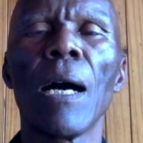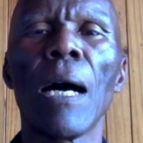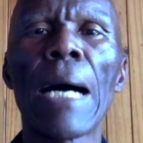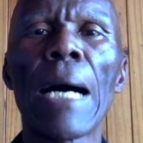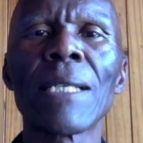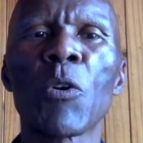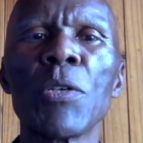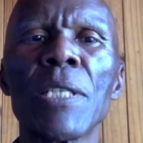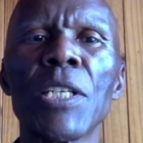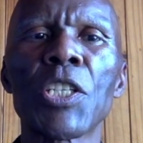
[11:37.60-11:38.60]
Under
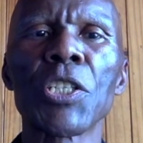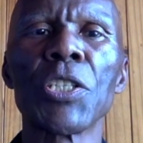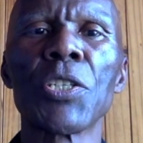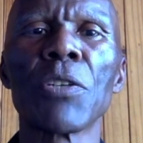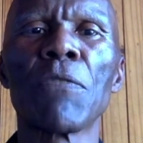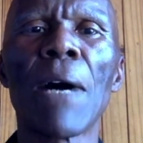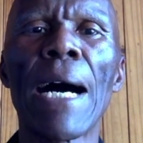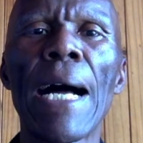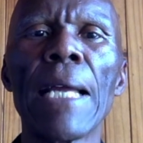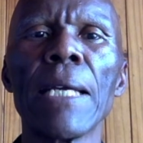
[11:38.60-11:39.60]
conditions of
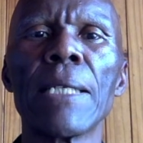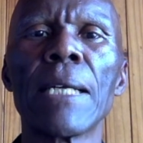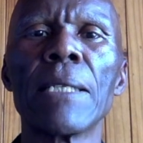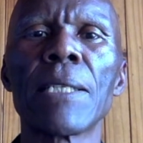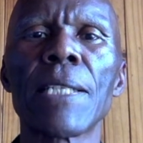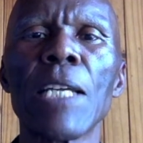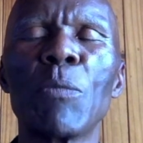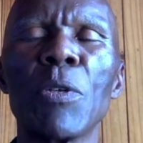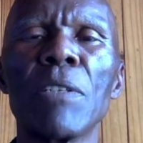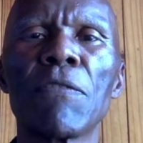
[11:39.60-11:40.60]
high and
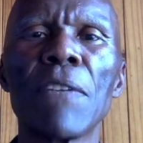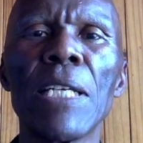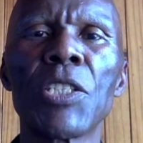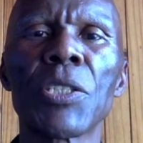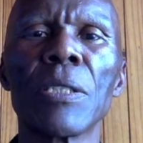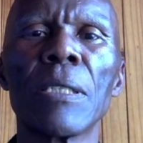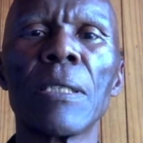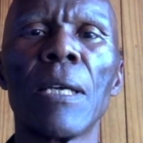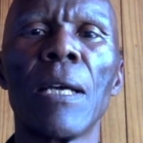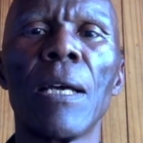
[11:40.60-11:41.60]
unstable inflation,
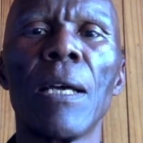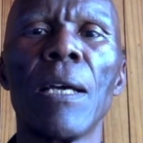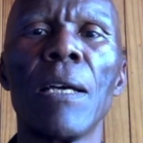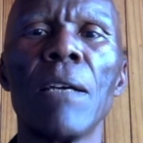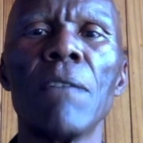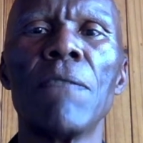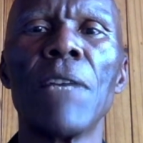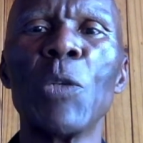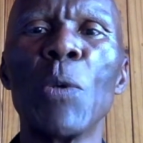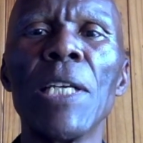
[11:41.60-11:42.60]

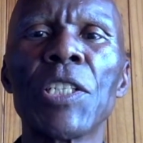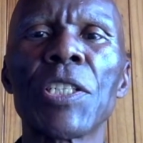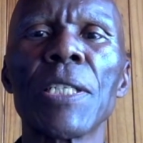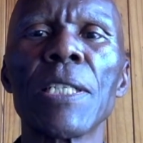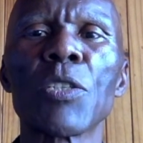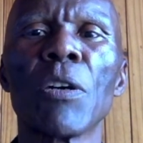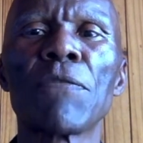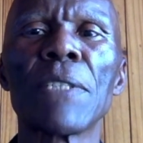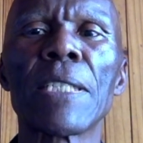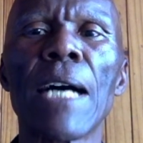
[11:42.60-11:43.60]
valuation is
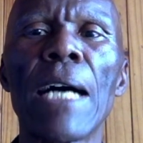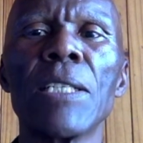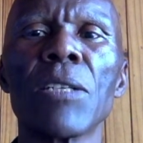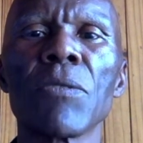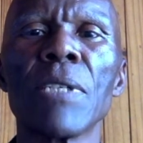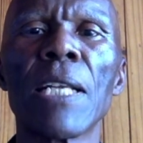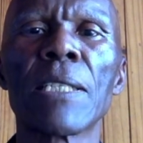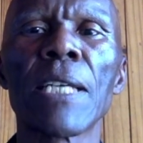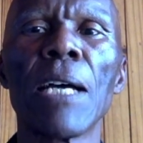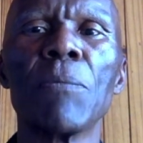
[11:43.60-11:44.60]
often done in real
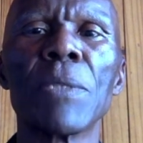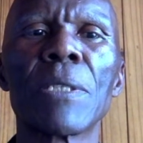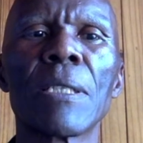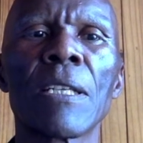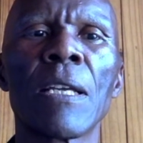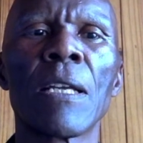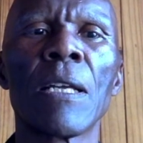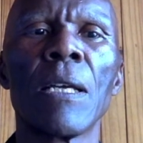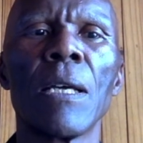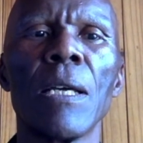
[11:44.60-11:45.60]
terms.
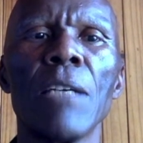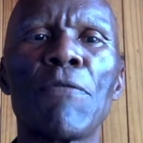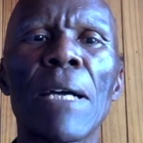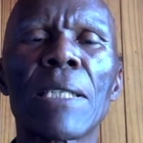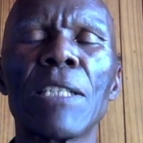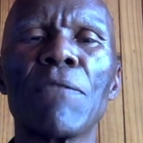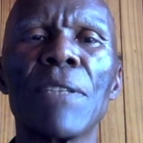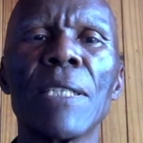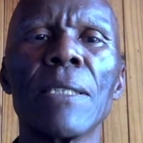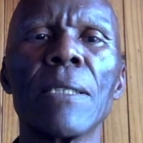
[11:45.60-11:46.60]

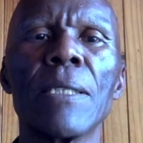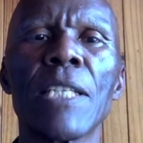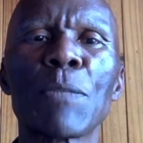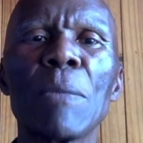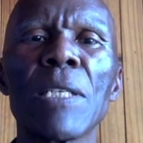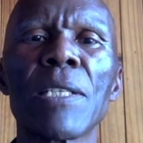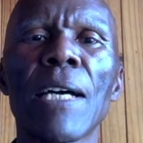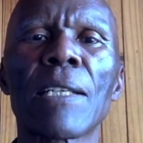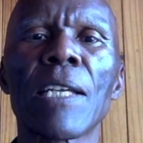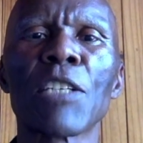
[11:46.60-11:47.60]
Effectively, this means
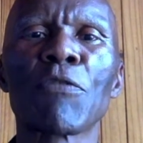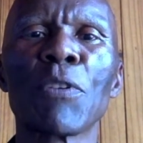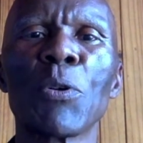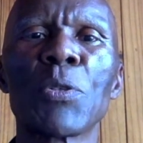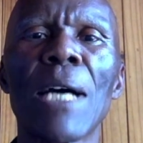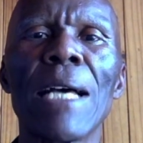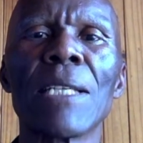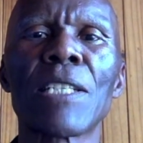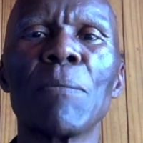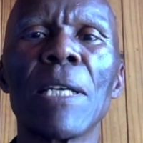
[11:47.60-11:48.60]
that cash flows are
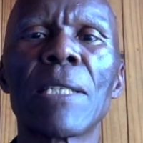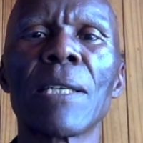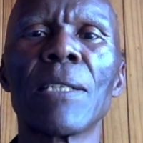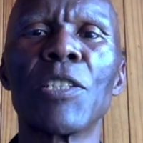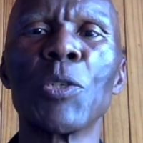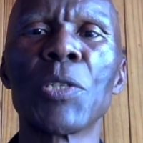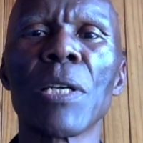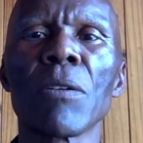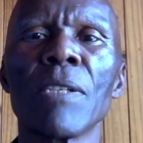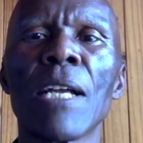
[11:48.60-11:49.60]
estimated
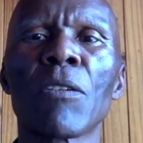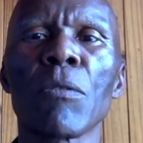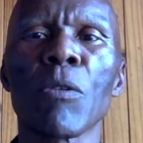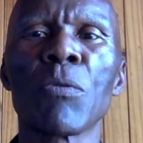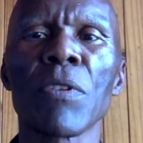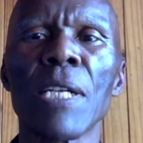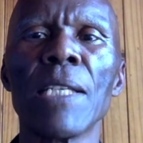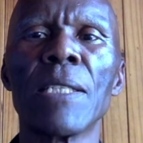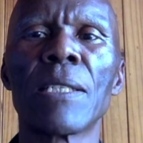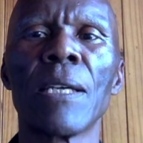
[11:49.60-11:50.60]
using real growth
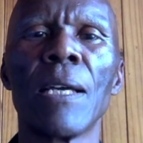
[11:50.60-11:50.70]
rates